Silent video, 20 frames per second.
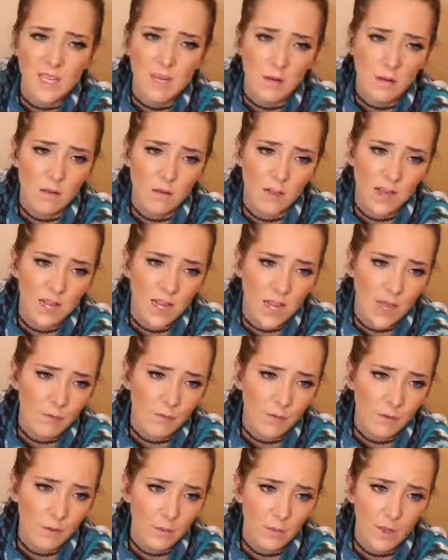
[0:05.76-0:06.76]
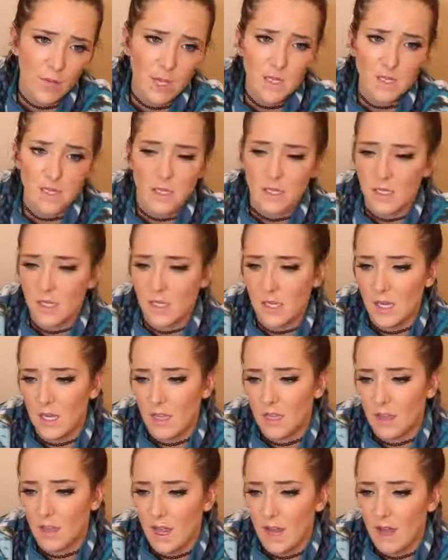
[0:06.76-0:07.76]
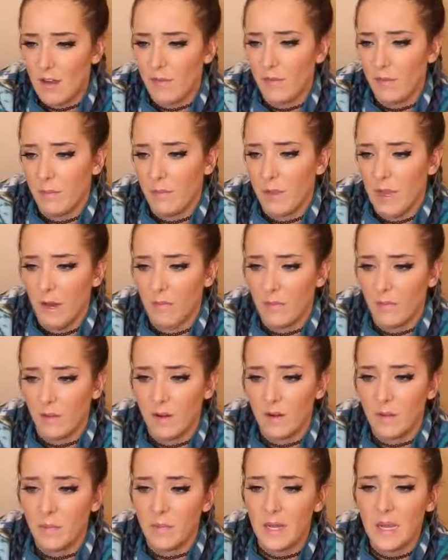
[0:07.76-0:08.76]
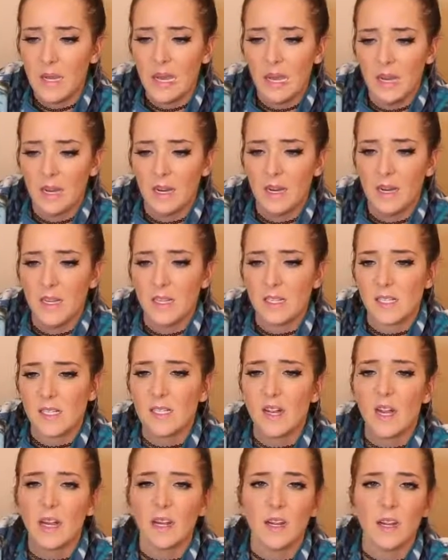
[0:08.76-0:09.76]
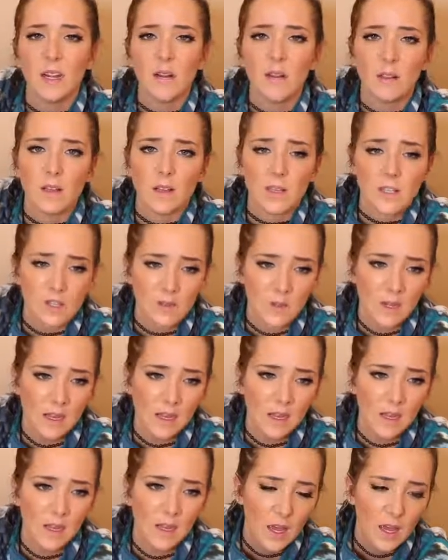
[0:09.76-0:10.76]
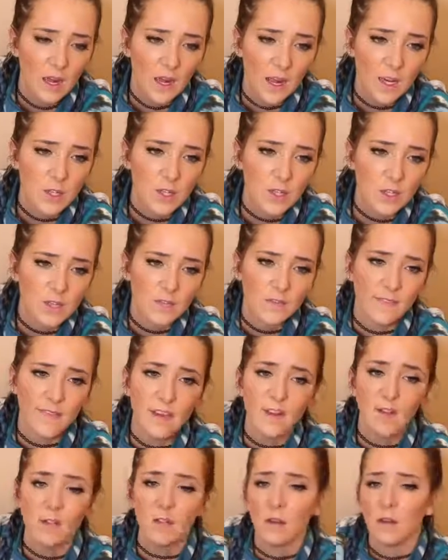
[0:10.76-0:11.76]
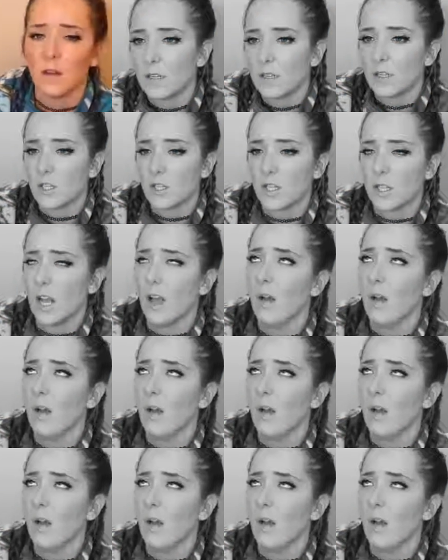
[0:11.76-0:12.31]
here like every week to sit and laugh and make fun of me, and he's not here this week. And I just feel so